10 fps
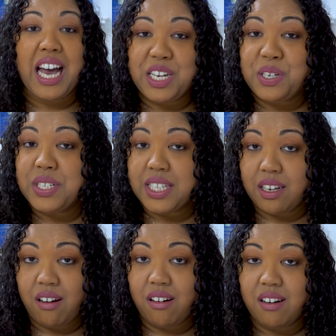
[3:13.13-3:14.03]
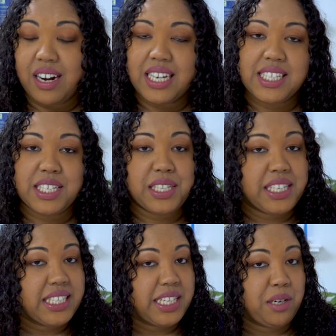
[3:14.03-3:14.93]
I use the car as a good
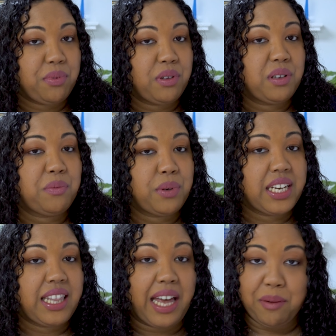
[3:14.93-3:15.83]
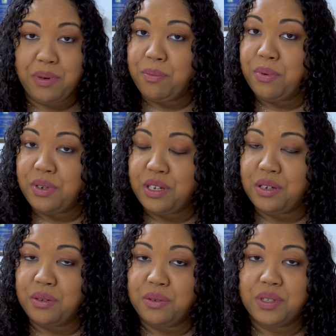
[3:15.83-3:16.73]
example of what a lot of people
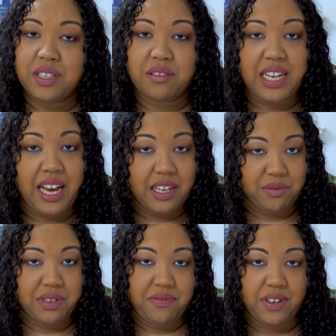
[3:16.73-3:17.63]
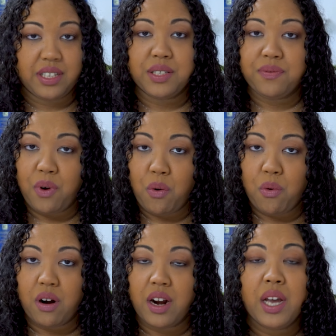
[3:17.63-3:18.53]
use their tax refunds
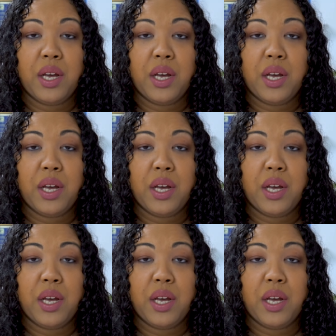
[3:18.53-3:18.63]
for,